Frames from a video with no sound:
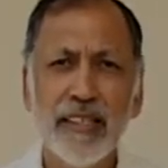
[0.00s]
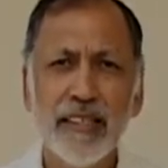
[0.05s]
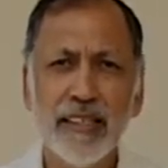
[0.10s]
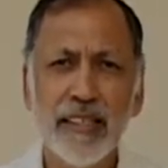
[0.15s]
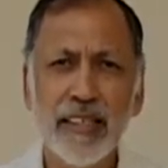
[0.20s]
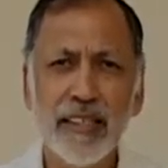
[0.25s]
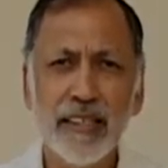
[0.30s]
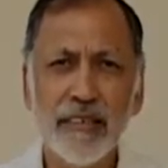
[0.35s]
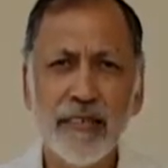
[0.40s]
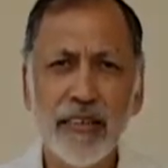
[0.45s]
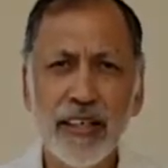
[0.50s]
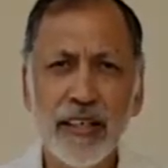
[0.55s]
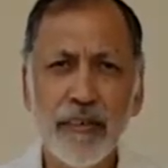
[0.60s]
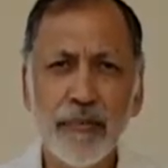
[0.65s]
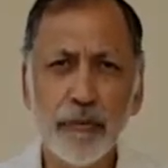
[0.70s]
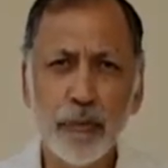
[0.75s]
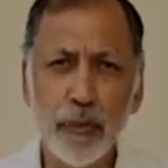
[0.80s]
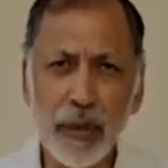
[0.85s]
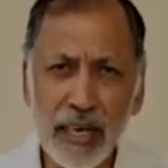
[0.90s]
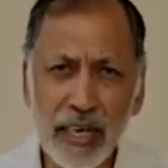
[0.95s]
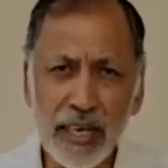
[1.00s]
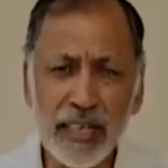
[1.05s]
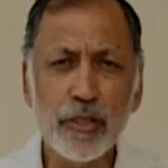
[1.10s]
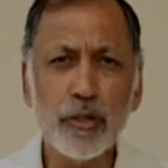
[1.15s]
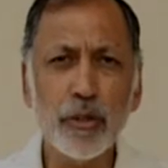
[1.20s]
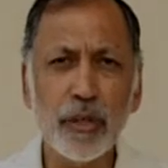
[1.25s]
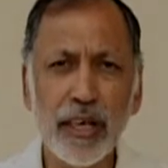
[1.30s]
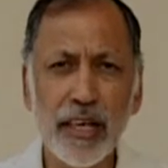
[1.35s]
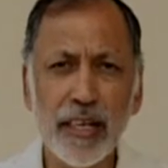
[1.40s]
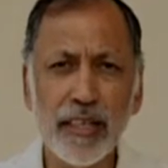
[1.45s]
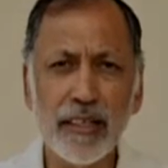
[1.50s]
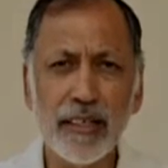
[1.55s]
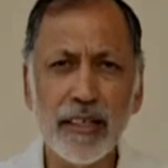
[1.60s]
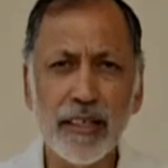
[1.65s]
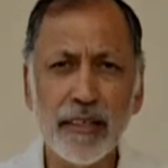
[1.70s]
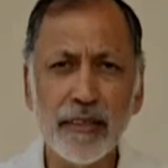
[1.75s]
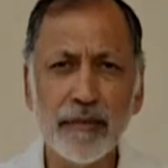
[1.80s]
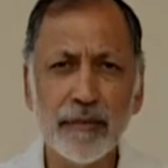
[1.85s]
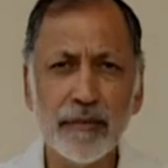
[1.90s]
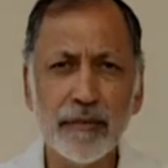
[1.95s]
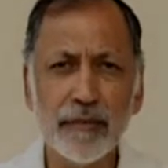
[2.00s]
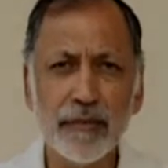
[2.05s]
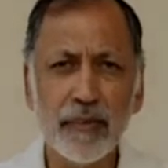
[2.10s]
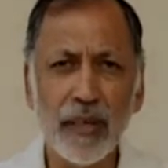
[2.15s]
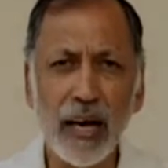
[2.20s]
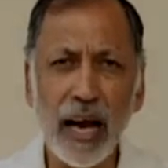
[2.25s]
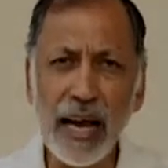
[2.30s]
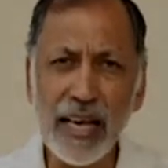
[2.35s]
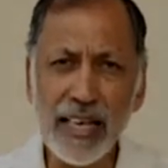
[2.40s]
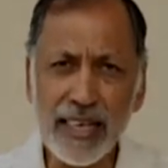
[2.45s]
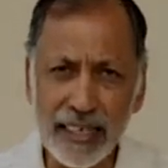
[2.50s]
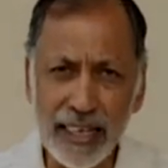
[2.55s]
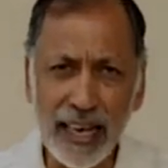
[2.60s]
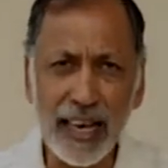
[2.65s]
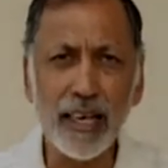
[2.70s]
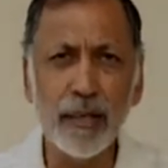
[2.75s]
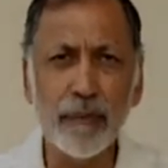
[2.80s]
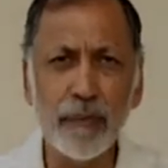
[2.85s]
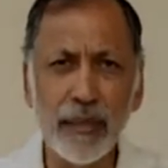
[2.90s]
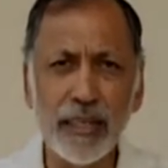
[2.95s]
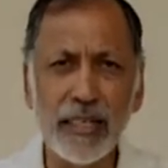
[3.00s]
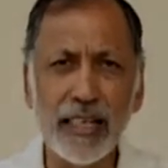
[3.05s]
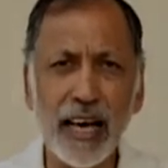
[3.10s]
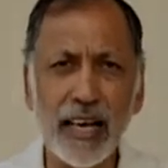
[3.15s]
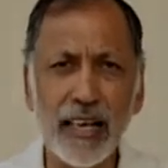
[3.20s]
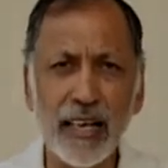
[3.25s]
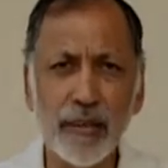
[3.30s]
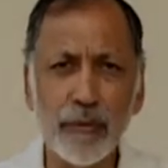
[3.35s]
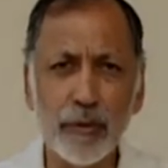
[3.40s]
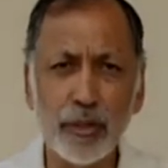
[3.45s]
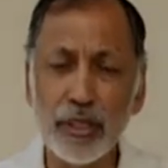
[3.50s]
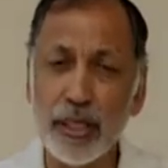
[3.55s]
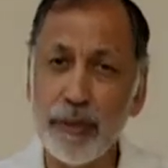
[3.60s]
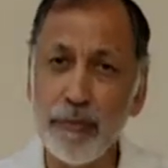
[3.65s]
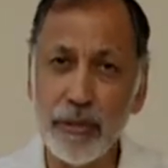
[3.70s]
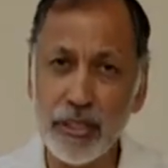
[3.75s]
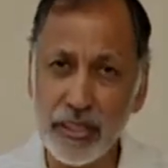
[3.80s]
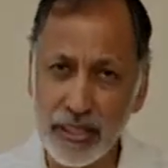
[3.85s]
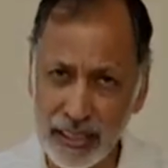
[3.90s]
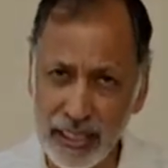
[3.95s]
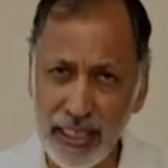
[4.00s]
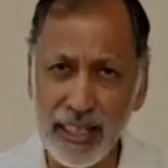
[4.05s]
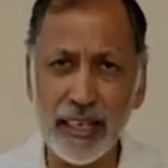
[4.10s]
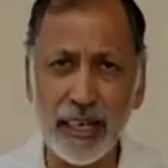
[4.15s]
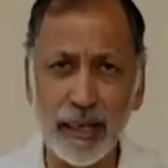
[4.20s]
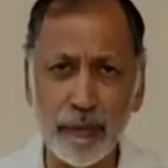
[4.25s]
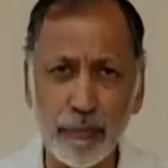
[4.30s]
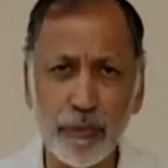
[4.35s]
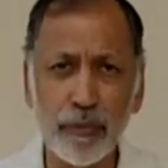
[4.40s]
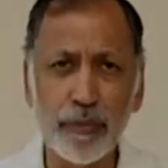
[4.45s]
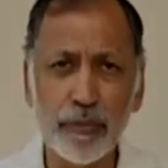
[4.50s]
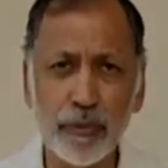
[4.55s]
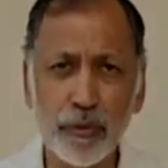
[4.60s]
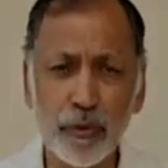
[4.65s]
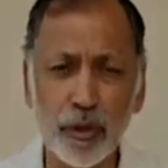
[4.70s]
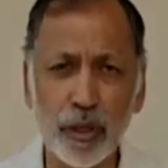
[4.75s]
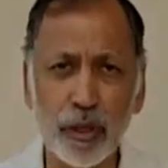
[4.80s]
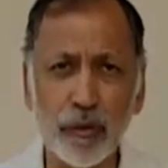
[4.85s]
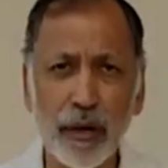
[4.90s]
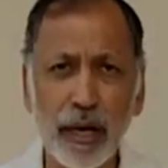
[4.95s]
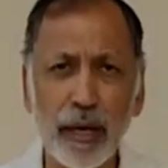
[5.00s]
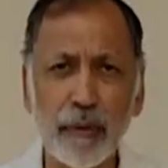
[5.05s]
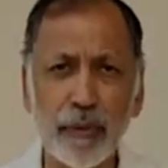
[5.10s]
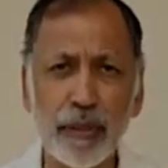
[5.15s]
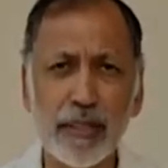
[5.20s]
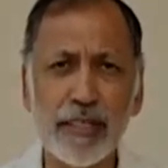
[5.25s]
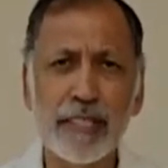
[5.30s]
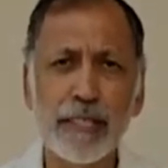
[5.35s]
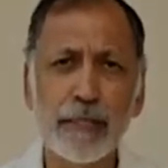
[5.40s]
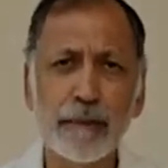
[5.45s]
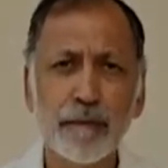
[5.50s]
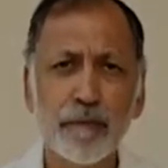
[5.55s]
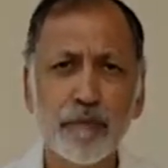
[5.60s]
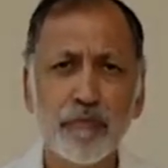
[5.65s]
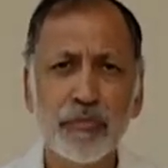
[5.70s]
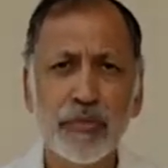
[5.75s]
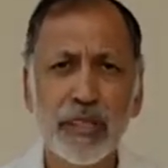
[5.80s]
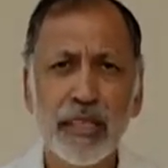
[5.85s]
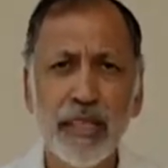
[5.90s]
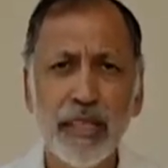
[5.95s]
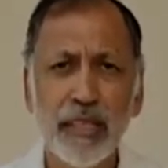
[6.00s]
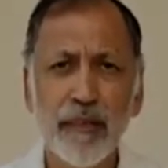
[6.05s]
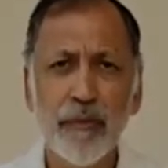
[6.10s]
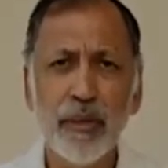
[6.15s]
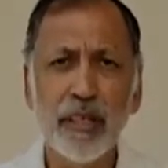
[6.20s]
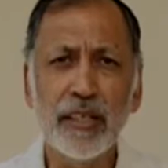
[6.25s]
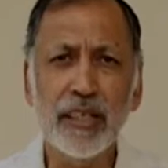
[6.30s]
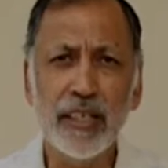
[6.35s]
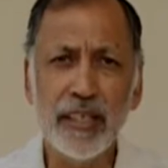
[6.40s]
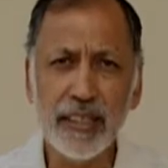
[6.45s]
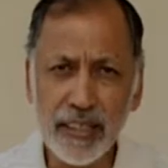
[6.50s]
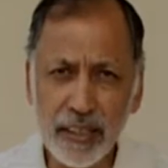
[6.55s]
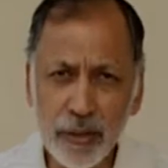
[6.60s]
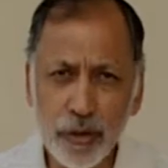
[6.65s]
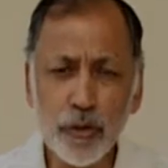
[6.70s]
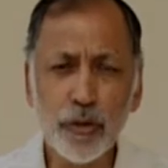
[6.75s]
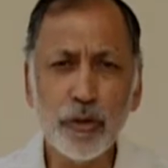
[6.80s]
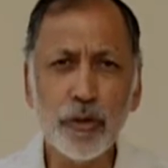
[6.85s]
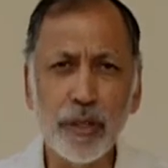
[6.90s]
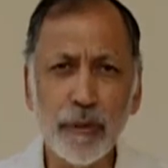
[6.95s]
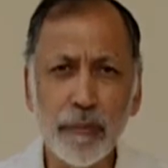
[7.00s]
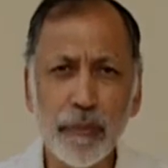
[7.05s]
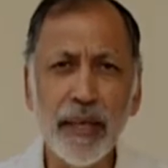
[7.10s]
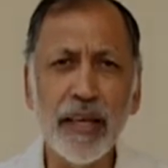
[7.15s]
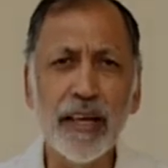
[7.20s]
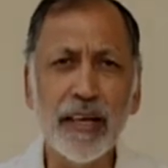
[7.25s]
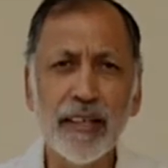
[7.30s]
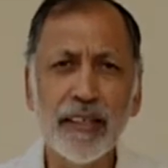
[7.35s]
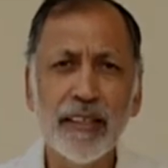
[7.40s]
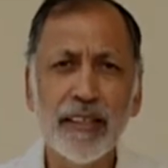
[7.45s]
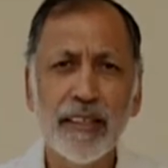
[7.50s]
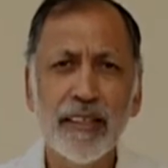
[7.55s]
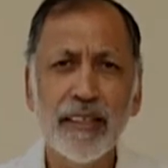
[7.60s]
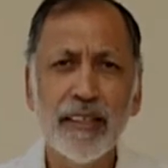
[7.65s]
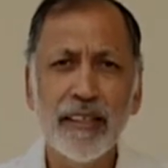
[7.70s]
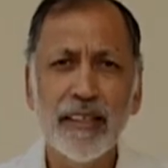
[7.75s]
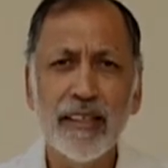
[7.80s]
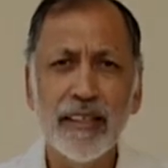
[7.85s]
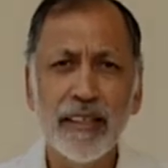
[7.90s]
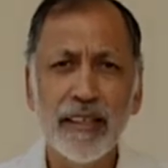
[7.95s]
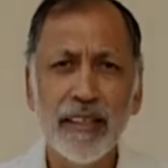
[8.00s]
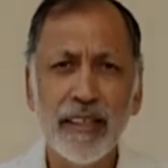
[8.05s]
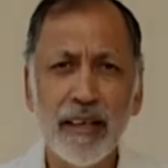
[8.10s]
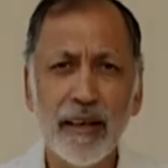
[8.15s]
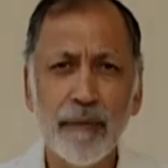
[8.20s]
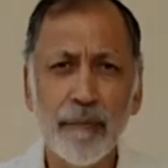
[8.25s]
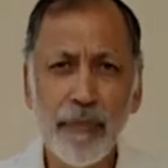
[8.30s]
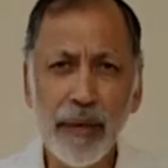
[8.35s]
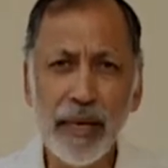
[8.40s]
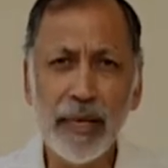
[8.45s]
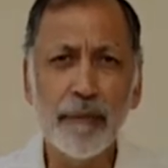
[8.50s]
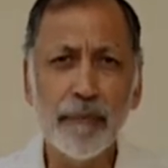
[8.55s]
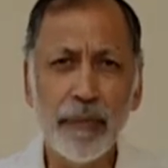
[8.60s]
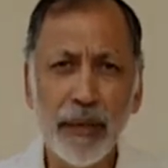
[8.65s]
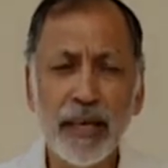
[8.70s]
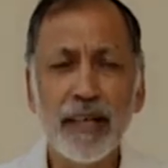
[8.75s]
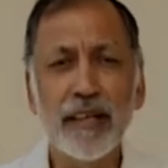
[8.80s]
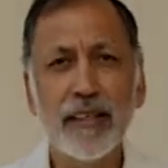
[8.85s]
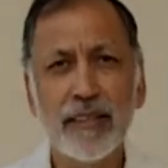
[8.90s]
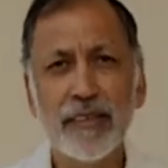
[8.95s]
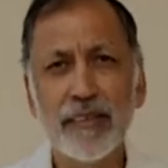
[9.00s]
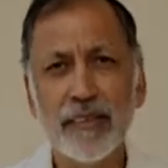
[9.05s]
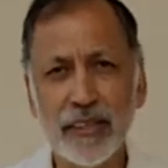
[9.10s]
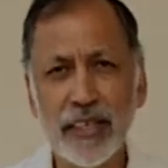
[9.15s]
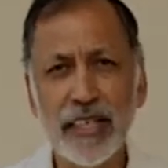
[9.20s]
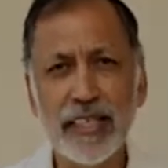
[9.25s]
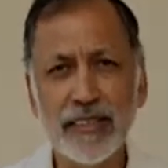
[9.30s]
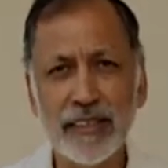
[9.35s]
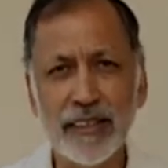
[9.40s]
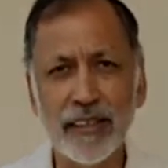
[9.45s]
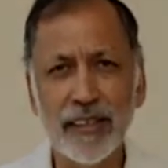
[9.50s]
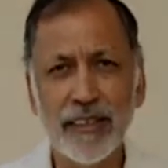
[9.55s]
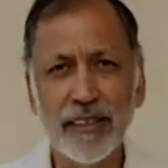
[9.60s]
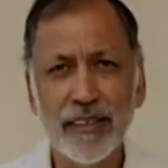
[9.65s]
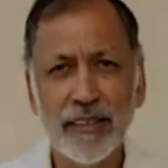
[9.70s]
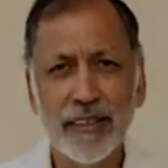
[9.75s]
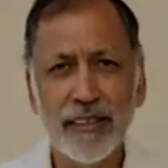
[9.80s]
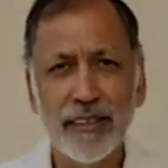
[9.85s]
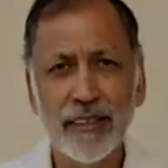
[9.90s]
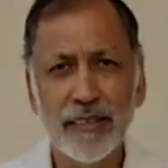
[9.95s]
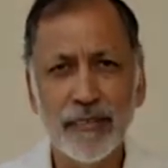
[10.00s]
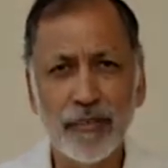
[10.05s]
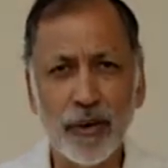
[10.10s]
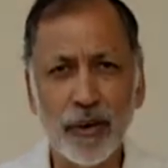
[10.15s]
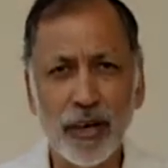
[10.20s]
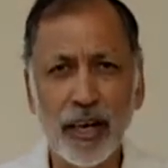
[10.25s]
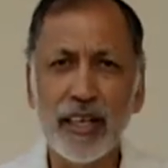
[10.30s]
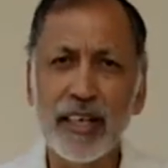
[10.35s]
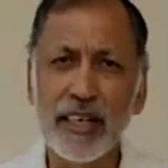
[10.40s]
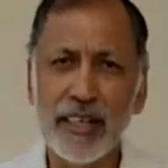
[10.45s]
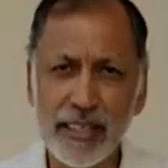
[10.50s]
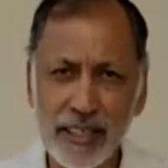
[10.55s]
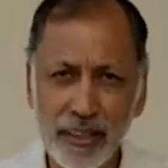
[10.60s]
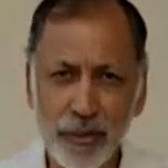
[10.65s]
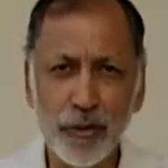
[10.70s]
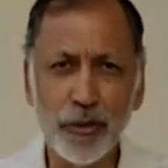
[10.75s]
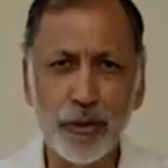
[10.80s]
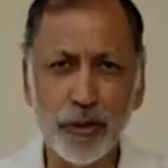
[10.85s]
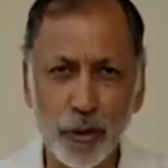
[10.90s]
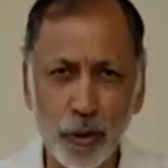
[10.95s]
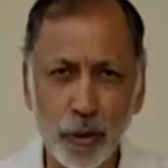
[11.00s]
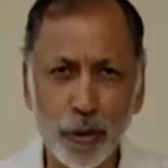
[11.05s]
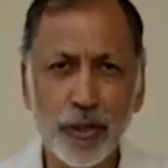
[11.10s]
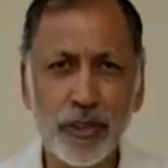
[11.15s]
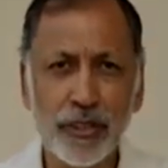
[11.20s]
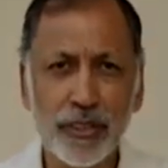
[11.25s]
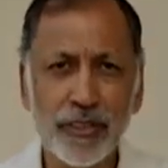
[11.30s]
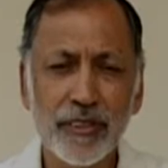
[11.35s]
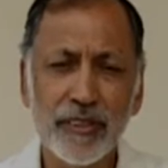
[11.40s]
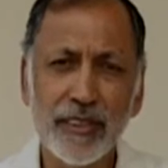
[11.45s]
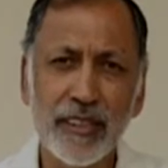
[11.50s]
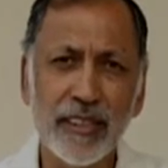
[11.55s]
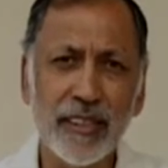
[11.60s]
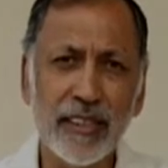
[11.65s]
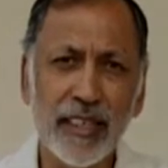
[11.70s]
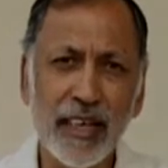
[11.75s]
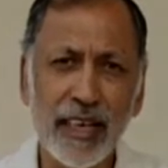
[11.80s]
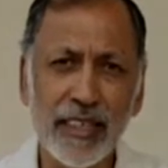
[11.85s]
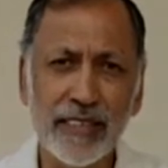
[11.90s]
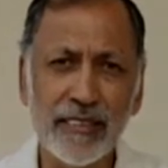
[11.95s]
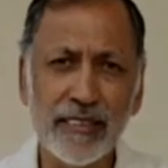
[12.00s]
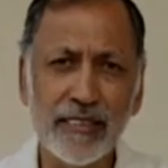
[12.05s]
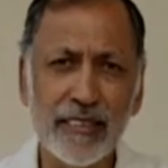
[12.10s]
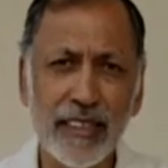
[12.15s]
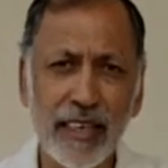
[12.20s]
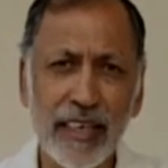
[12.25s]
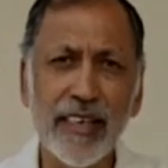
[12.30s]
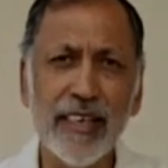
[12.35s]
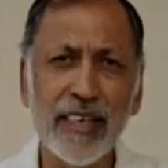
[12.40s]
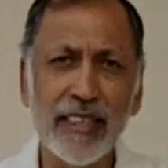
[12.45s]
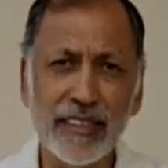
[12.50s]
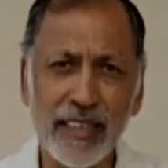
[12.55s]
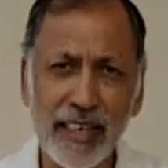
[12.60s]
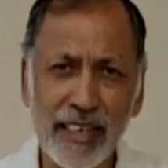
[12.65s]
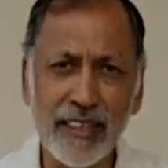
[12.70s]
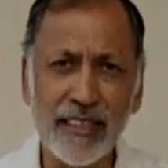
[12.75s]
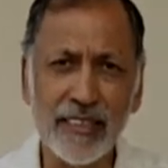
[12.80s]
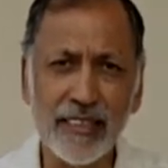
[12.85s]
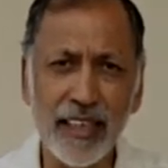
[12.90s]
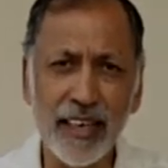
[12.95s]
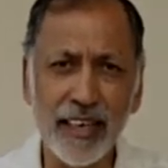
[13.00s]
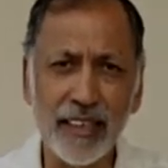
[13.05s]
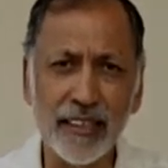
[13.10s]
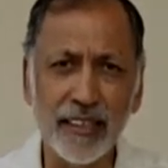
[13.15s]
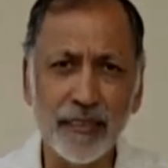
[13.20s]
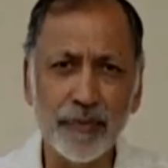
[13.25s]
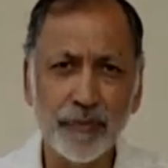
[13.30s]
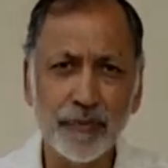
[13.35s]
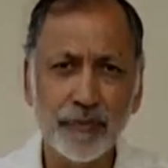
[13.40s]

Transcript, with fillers: that the very well educated, high caliber talent which can be skilled up to requirements will continue to remain a big, big reason for our continued growth uh, as India's IT sector.